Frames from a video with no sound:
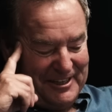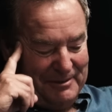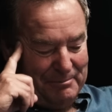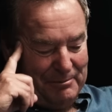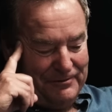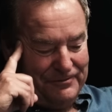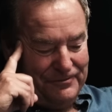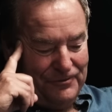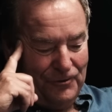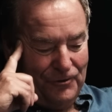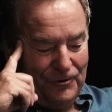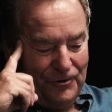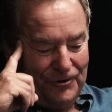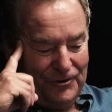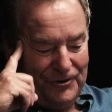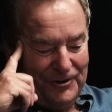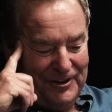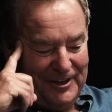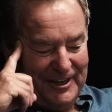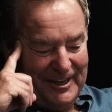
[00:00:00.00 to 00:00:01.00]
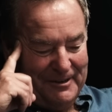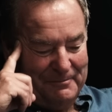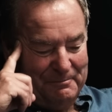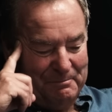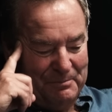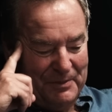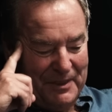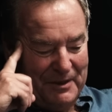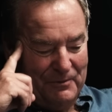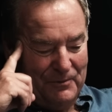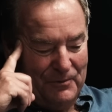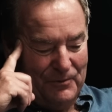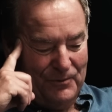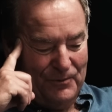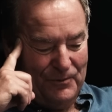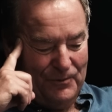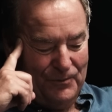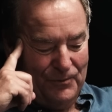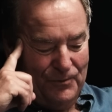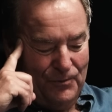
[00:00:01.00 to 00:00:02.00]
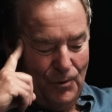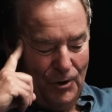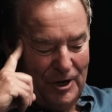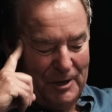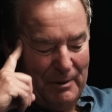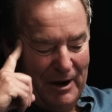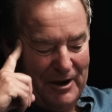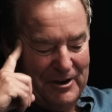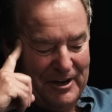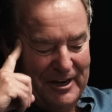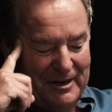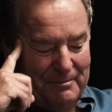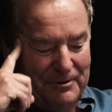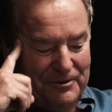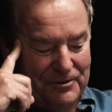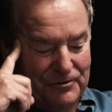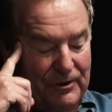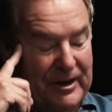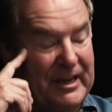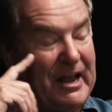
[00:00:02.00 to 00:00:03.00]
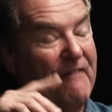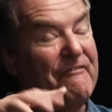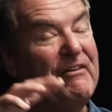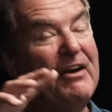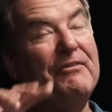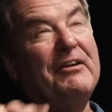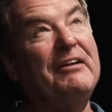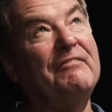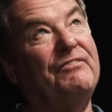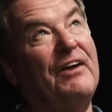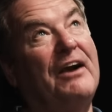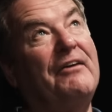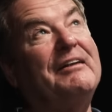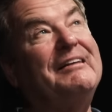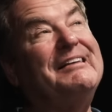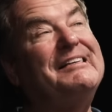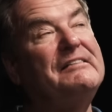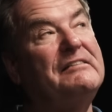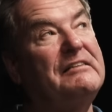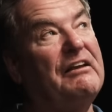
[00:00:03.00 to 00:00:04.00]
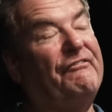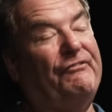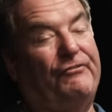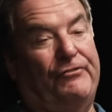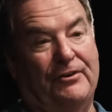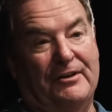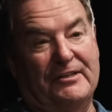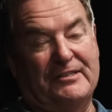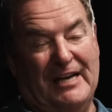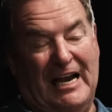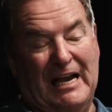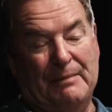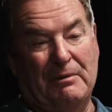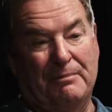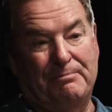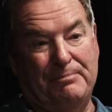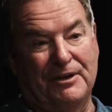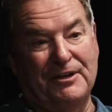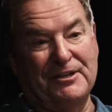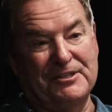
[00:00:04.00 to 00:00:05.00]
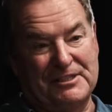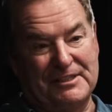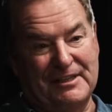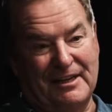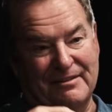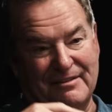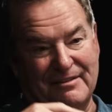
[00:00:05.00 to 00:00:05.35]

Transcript: at number four. Um, what about your number three? A very, very different type of person,